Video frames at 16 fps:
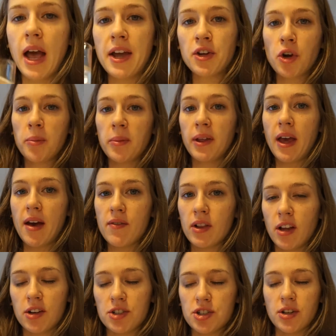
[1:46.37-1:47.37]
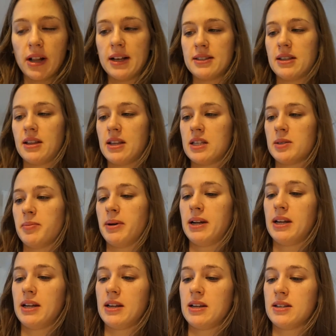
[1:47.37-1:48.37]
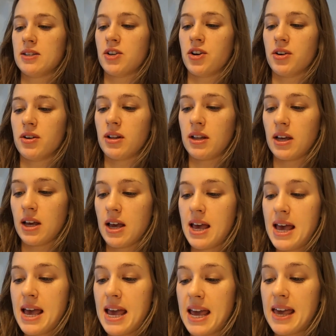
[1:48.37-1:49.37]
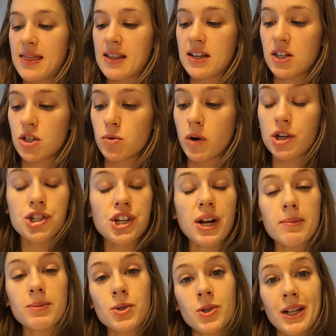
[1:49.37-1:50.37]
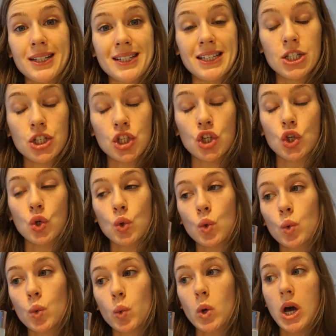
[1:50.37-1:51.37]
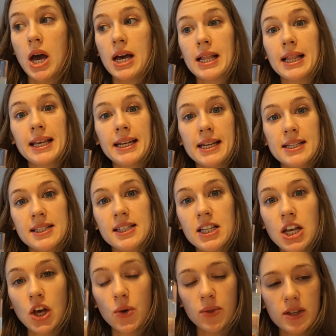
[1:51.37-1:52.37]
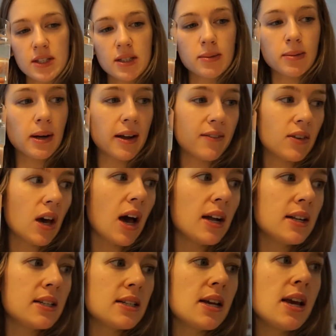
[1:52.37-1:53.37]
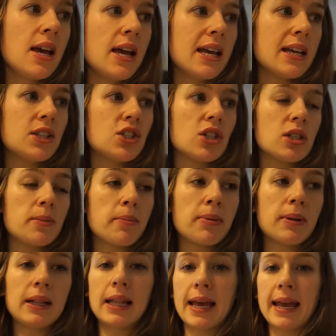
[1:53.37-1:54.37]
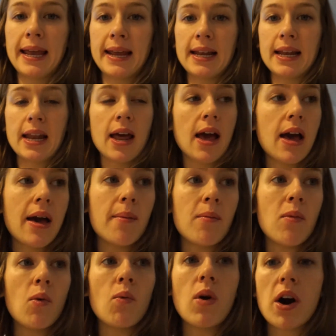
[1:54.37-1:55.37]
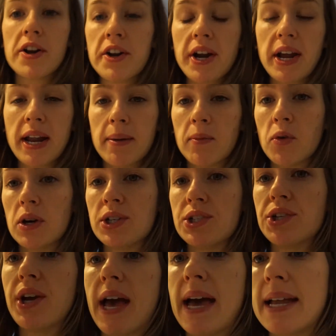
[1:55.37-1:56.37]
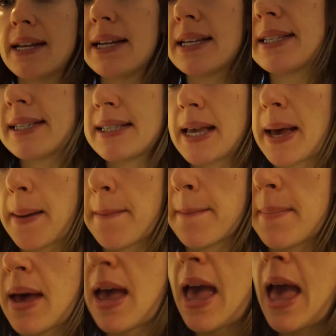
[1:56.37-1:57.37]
I normally have a larger glass than this, but it is currently in the dishwasher and I'm too lazy to clean it. So this is what I've got. It's just plain water, and I'm going to add some